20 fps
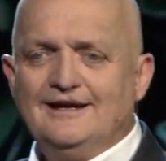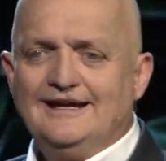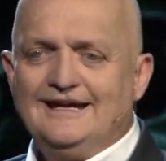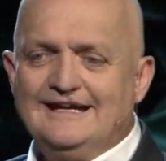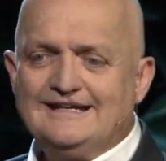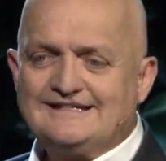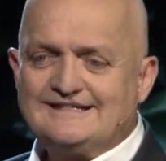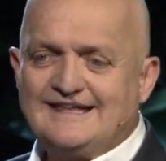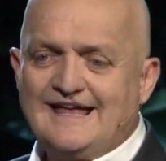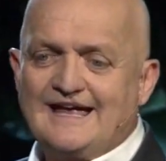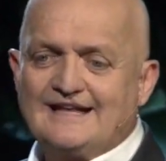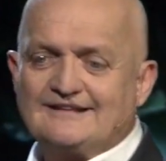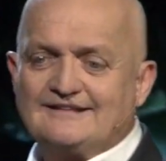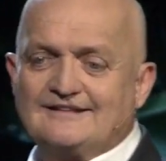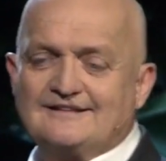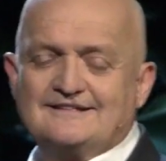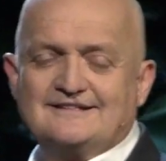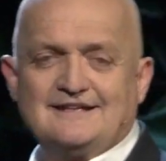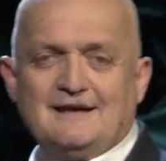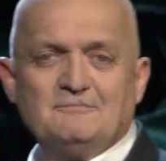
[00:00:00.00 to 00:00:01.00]
is that
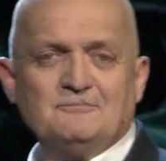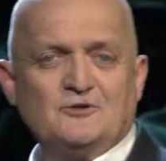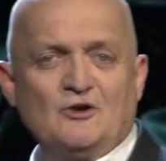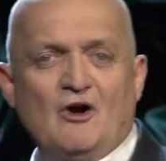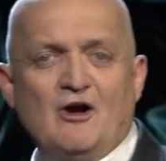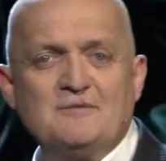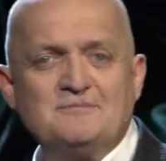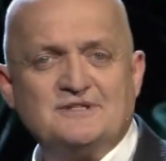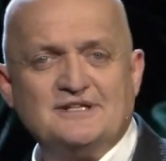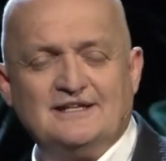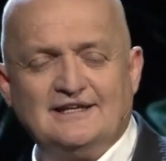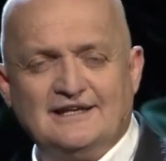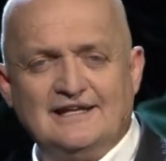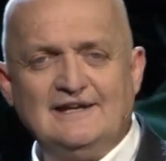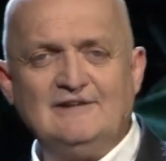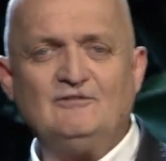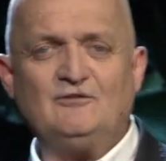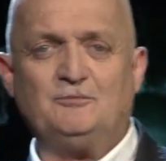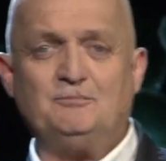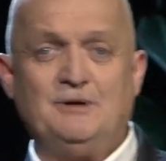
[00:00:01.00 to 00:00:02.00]
sometimes it
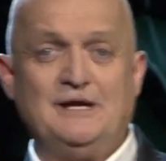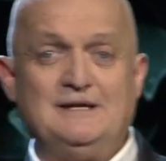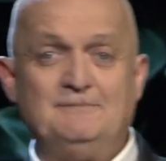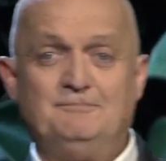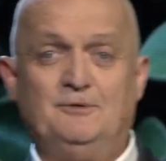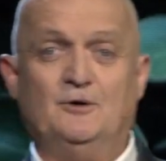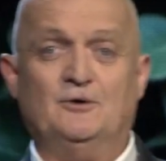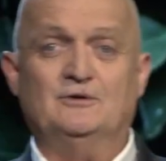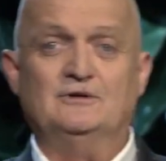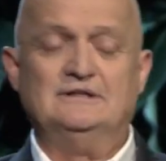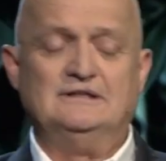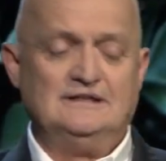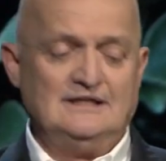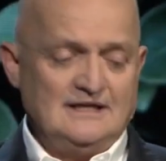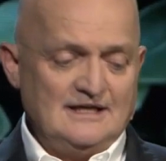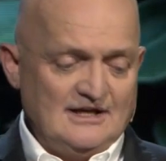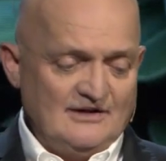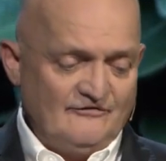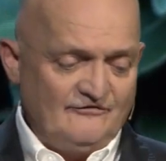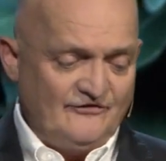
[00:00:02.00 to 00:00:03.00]
leaves people
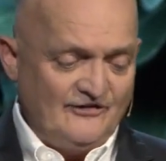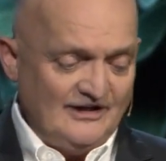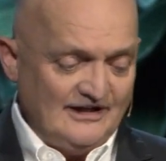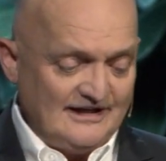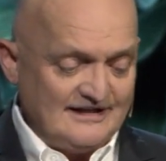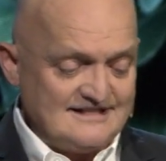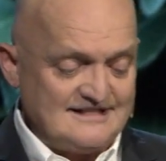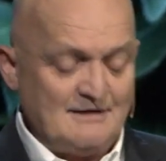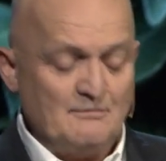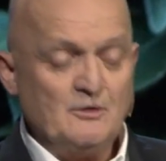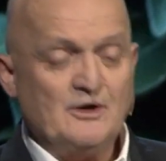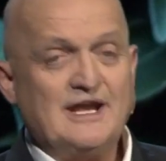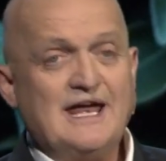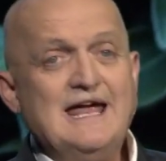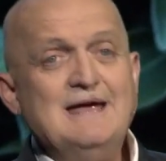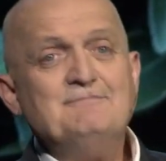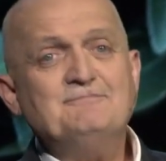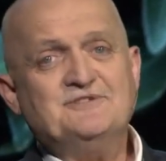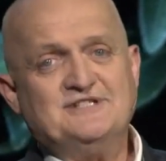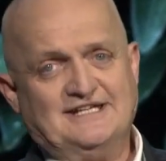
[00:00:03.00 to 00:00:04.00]
feeling somewhat
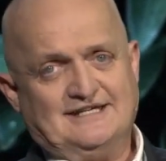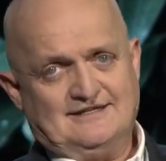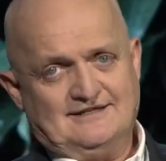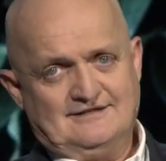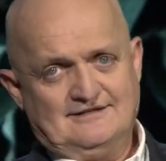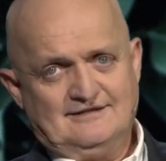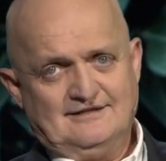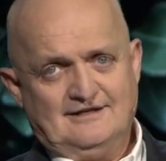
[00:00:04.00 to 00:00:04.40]
empty.